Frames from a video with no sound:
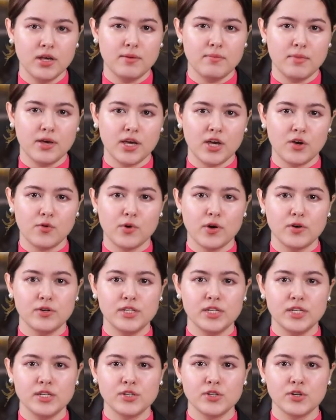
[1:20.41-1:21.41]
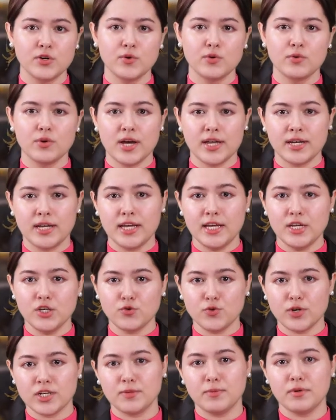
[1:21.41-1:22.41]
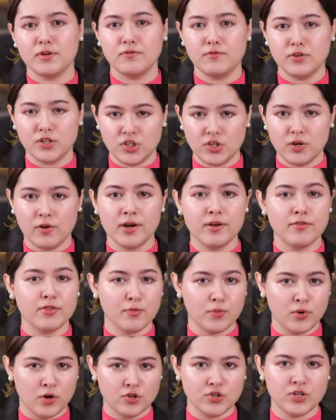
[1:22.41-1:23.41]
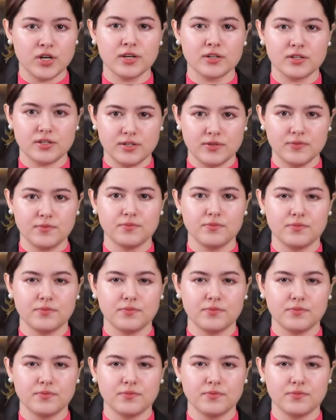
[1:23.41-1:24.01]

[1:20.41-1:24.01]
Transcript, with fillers: making Rio Tinto an indirect beneficiary of the project.